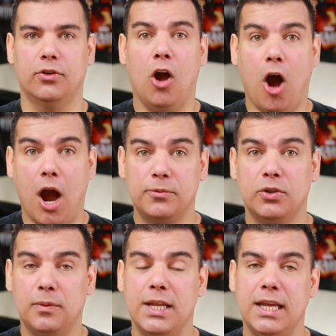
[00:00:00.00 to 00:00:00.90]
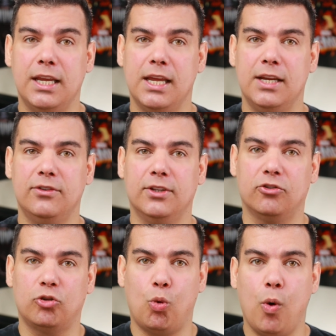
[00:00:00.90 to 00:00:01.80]
Optionally, it is the
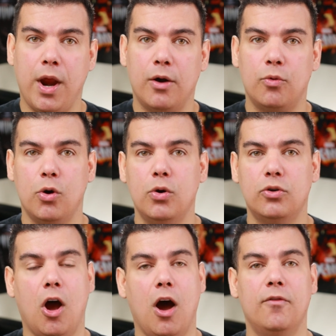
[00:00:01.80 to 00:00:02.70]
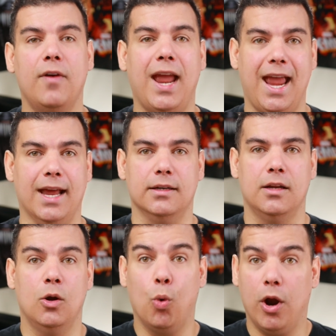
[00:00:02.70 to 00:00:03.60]
square root of N,
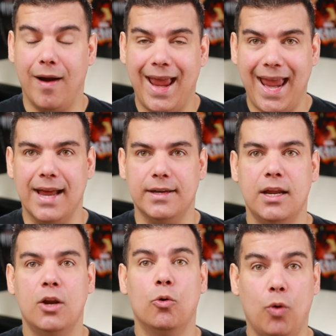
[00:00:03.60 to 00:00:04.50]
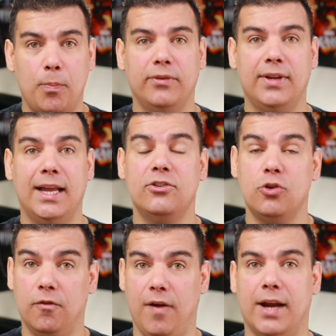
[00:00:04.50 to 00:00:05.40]
where N represents your
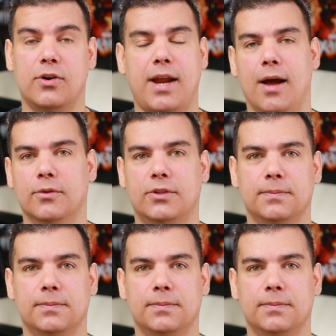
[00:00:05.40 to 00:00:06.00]
vector count.